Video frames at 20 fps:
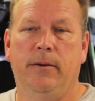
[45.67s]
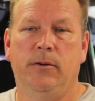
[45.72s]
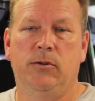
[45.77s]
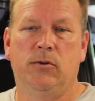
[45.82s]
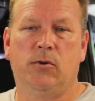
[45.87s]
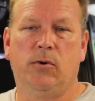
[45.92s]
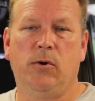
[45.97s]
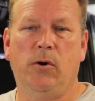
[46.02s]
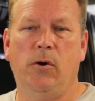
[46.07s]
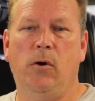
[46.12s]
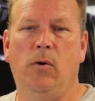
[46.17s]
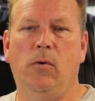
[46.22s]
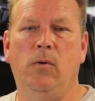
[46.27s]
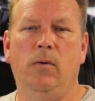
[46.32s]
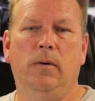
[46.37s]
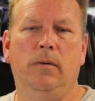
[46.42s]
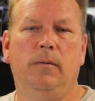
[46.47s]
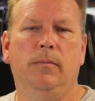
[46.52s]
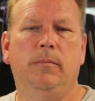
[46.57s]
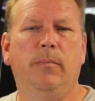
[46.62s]
True,
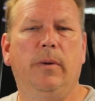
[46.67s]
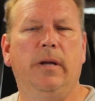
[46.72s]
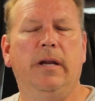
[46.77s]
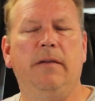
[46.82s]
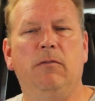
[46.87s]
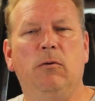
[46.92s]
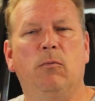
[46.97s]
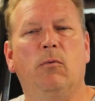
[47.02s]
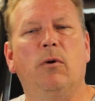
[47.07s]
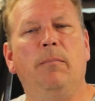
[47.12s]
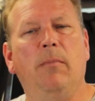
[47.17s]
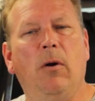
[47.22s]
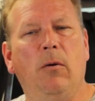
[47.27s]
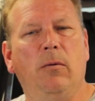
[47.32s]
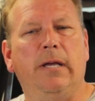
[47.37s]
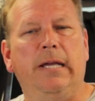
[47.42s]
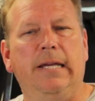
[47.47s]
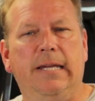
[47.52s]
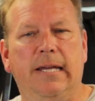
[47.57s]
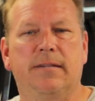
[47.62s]
but even
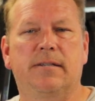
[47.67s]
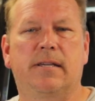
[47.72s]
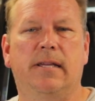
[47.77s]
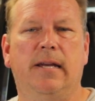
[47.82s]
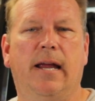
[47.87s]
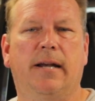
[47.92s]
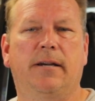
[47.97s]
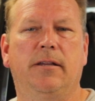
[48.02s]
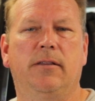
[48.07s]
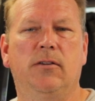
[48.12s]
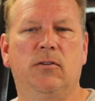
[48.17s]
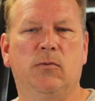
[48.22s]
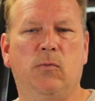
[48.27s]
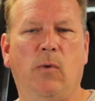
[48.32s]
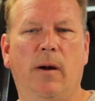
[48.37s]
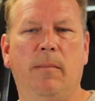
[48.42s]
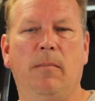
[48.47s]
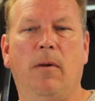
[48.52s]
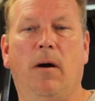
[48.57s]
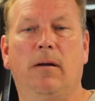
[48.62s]
remotely disconnected, the
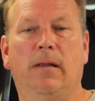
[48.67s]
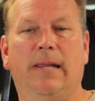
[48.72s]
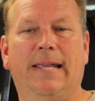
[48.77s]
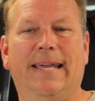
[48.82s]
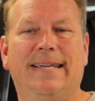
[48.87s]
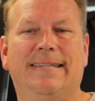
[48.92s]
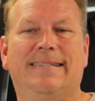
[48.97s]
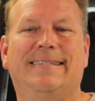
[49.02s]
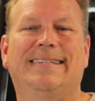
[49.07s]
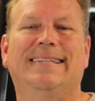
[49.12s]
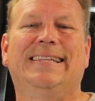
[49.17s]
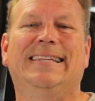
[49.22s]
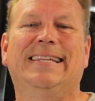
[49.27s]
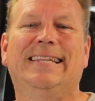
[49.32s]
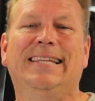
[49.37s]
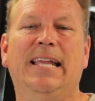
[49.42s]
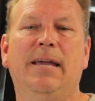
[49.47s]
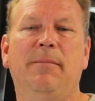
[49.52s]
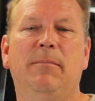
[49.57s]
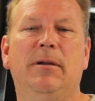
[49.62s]
Swaybar links
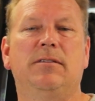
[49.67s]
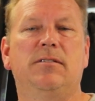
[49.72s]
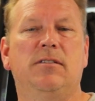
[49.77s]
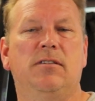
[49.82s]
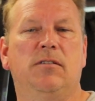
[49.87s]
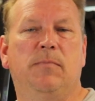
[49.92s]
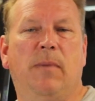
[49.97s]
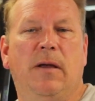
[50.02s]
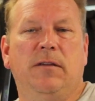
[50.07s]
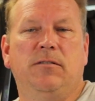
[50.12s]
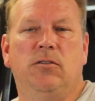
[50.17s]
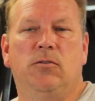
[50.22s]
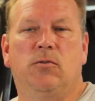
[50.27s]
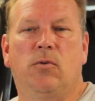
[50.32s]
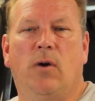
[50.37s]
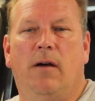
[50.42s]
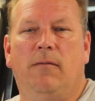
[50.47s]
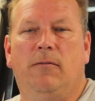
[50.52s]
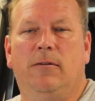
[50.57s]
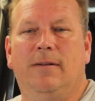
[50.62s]
limit suspension
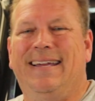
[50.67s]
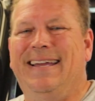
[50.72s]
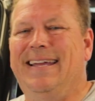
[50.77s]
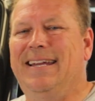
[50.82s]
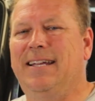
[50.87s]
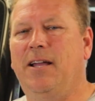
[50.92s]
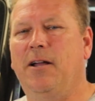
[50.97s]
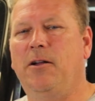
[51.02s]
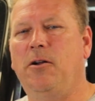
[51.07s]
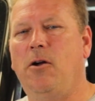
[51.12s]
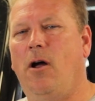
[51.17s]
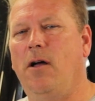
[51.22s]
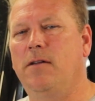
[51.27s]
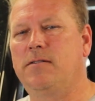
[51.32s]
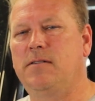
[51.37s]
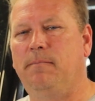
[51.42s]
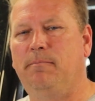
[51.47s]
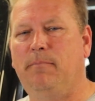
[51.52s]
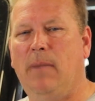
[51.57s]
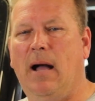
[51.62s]
travel and can
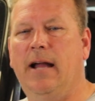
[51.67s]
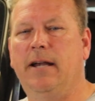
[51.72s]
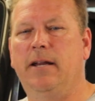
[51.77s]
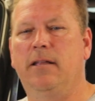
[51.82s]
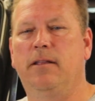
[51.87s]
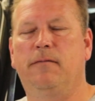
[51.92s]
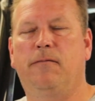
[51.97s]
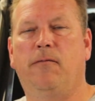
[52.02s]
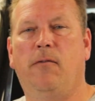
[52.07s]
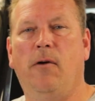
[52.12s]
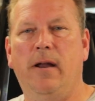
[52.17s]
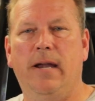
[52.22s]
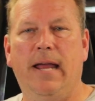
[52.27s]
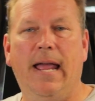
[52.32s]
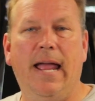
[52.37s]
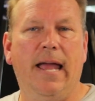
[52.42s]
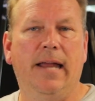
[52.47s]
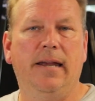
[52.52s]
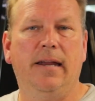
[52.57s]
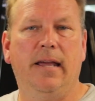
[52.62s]
cause a bind in the front
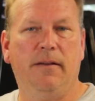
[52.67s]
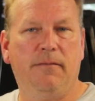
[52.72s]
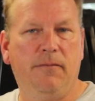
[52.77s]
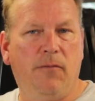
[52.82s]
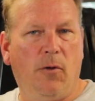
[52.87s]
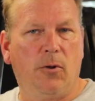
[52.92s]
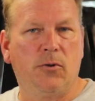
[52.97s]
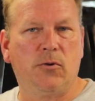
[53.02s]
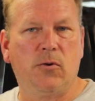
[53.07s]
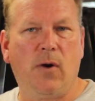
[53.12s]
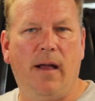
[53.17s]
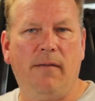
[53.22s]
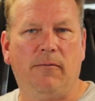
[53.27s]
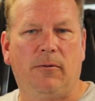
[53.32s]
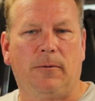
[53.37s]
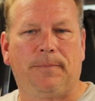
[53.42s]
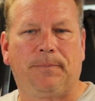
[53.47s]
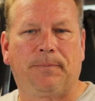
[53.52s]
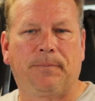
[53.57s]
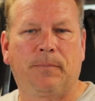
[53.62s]
end at full
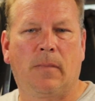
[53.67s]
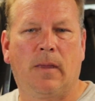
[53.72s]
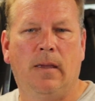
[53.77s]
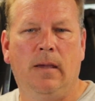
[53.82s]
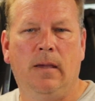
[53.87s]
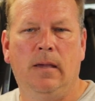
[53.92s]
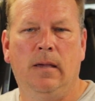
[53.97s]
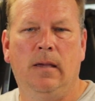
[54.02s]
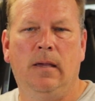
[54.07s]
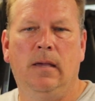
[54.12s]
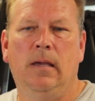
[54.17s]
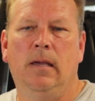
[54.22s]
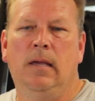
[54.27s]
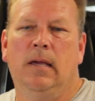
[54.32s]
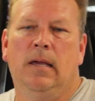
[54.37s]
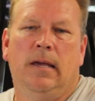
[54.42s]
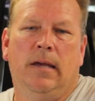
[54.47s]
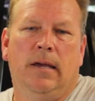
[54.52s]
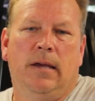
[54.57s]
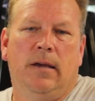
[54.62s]
travel.
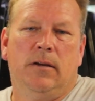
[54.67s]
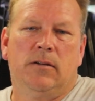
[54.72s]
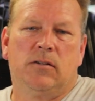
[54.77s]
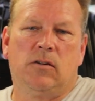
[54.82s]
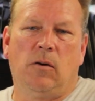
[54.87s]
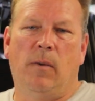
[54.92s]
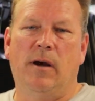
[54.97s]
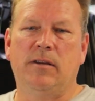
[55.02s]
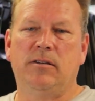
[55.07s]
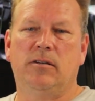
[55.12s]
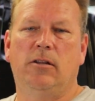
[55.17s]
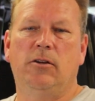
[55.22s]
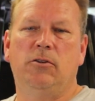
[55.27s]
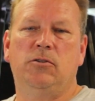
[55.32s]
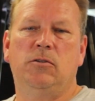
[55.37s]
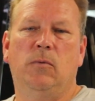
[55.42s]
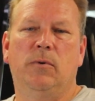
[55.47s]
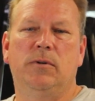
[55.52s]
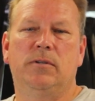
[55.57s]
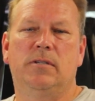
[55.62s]
So my
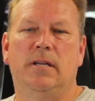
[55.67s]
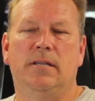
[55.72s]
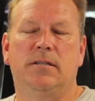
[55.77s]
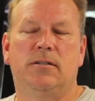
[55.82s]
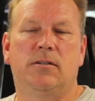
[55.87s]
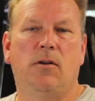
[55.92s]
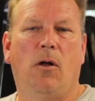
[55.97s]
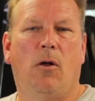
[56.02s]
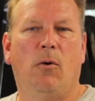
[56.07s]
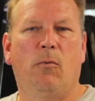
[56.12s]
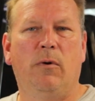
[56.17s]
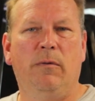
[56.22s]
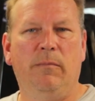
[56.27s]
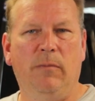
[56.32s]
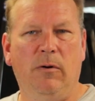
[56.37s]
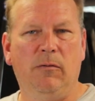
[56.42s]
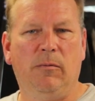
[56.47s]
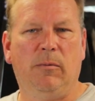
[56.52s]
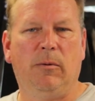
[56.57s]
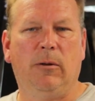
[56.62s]
solution was to install
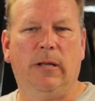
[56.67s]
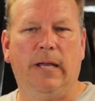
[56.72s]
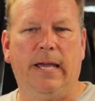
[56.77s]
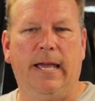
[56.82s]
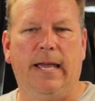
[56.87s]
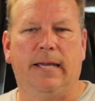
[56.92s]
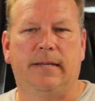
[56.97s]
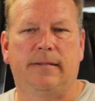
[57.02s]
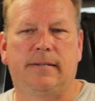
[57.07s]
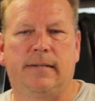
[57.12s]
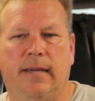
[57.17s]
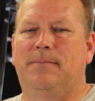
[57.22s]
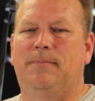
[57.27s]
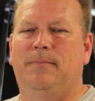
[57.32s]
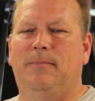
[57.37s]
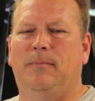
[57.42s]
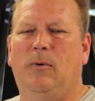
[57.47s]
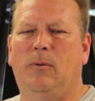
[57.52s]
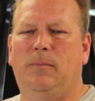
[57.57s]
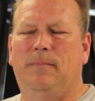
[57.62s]
removable links.
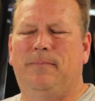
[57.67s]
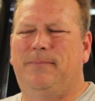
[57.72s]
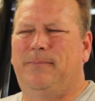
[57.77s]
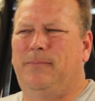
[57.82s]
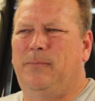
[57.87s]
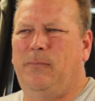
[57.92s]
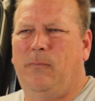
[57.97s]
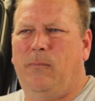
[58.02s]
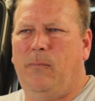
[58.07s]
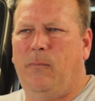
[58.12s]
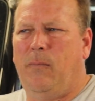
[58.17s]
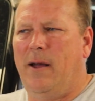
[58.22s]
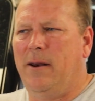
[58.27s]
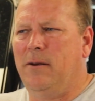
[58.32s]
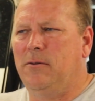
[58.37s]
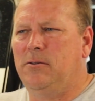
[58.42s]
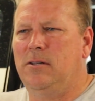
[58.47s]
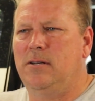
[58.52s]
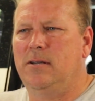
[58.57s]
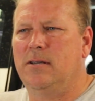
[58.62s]
Well, why
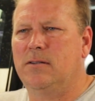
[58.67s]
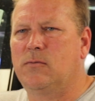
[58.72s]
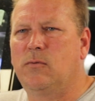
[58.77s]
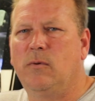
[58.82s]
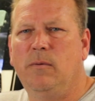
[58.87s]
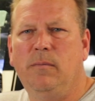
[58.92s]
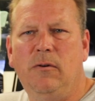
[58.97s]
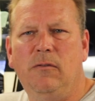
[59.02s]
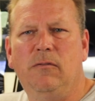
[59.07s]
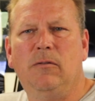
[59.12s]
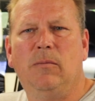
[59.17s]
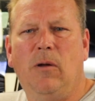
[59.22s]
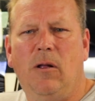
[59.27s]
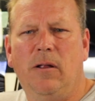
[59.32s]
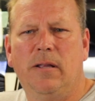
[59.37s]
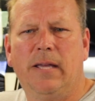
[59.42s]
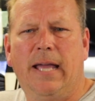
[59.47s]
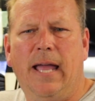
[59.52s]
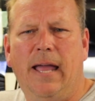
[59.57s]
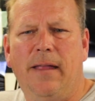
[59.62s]
don't you just remove them
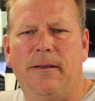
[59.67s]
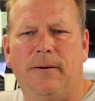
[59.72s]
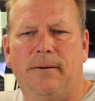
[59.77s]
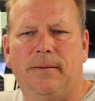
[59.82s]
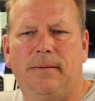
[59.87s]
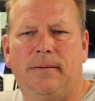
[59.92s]
altogether?